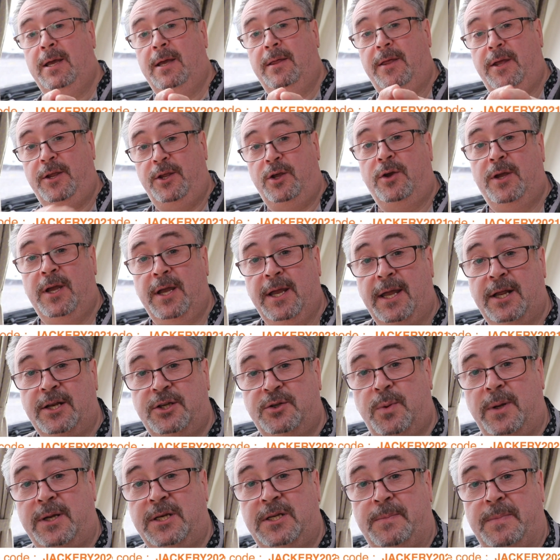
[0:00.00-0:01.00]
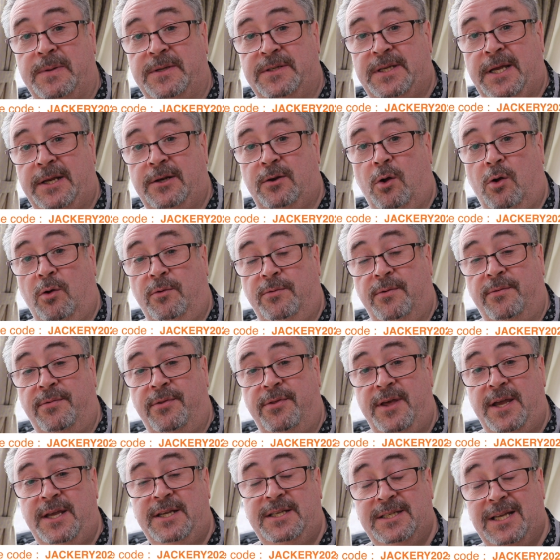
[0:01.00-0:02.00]
that you can get 20% off of
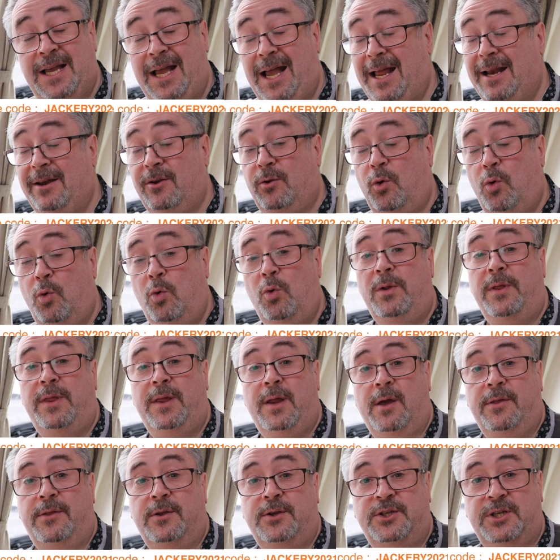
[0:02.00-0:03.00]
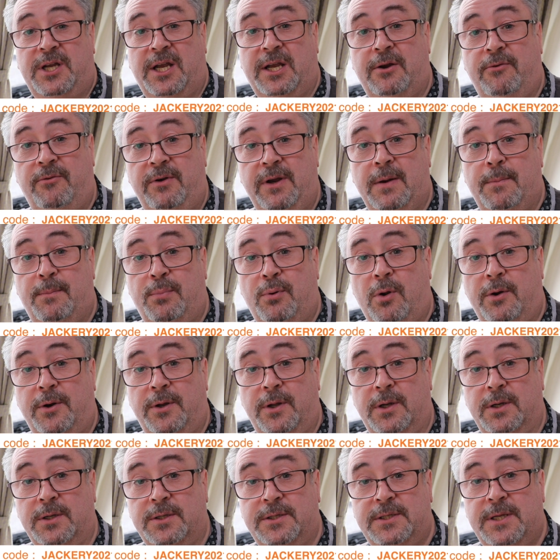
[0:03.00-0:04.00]
this and all of the other Jackery
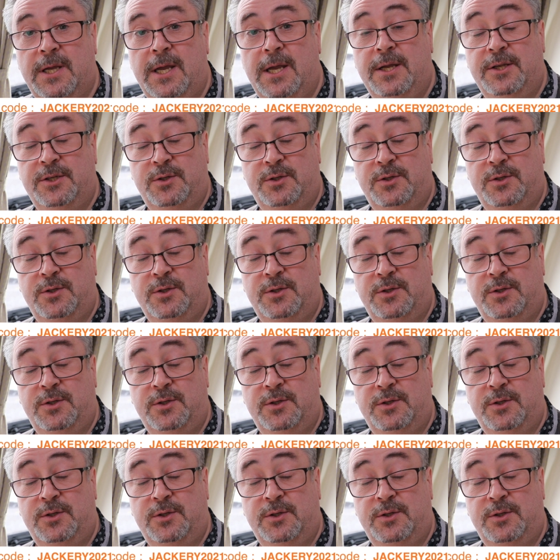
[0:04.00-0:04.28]
products.